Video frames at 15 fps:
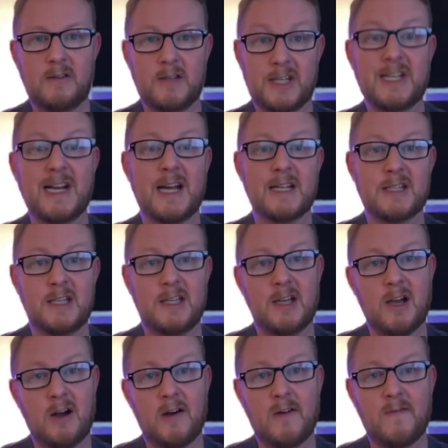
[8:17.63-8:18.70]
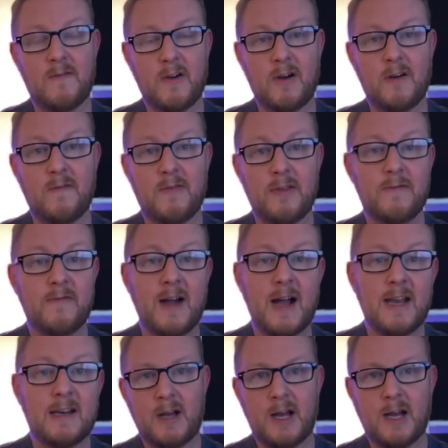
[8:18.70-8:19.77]
the chassis of, of the
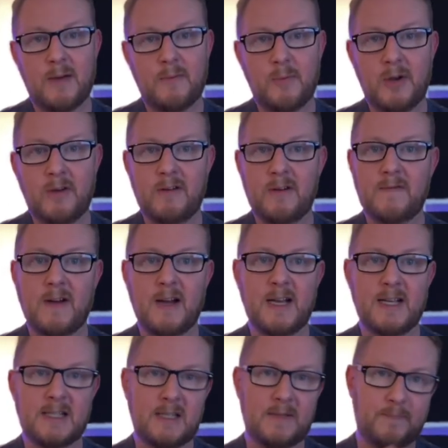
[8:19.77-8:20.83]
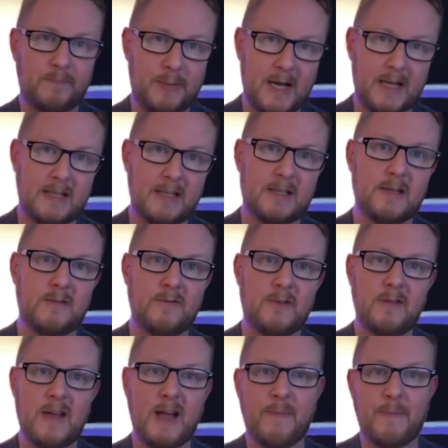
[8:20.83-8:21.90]
van. Um, we were advised better to
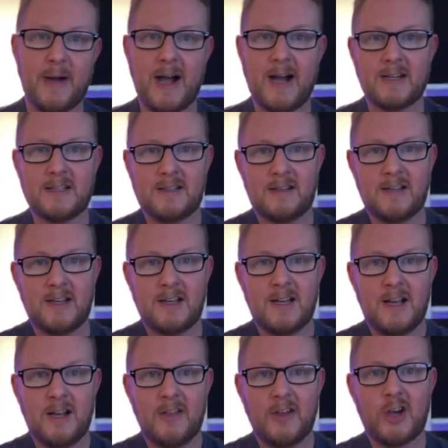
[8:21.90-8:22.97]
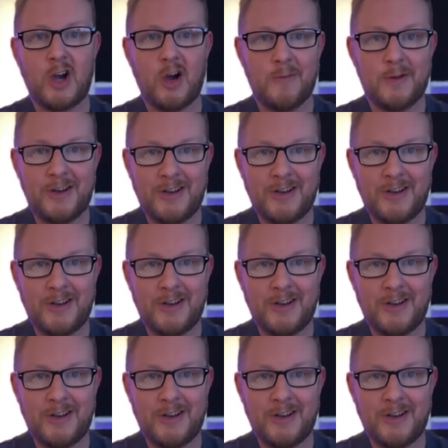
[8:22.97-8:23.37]
route that back to the, the common